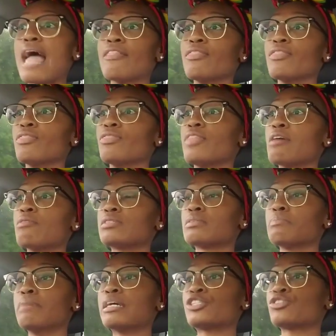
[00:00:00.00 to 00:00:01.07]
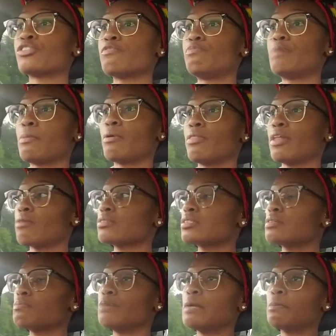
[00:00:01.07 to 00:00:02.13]
And there was a mixture of people. There were
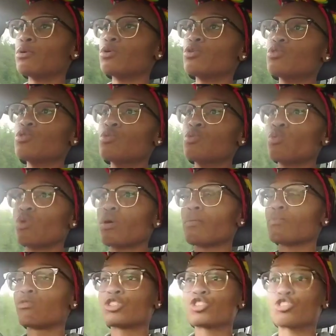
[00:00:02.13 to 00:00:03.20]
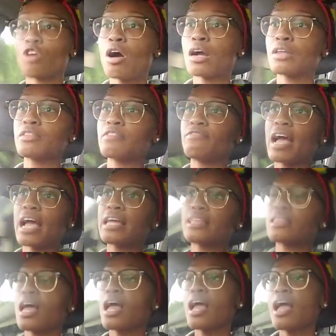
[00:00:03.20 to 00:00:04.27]
some people who were, were strong in the faith,
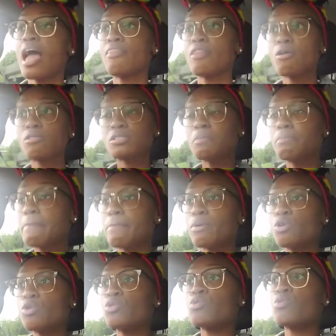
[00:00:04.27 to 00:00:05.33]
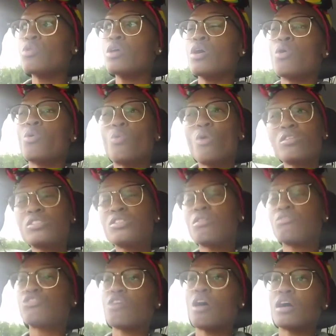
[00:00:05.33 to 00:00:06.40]
and there were some people who weren't
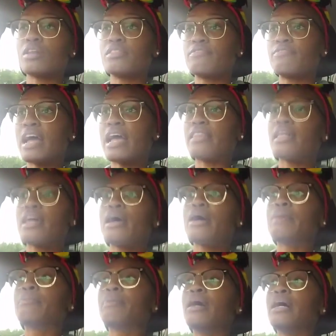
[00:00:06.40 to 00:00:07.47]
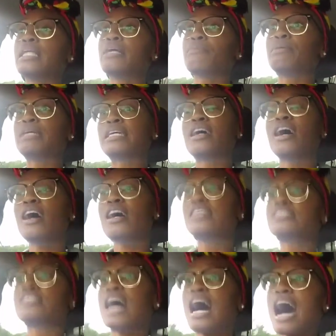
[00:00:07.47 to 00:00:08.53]
so strong in the faith. But
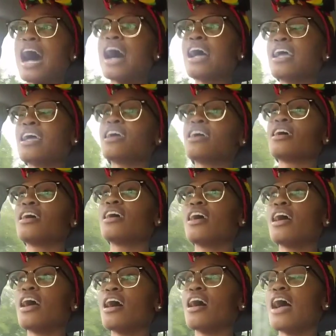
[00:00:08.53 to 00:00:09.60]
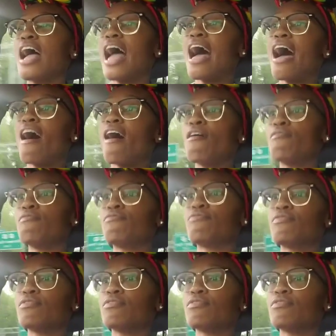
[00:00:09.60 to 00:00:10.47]
because I have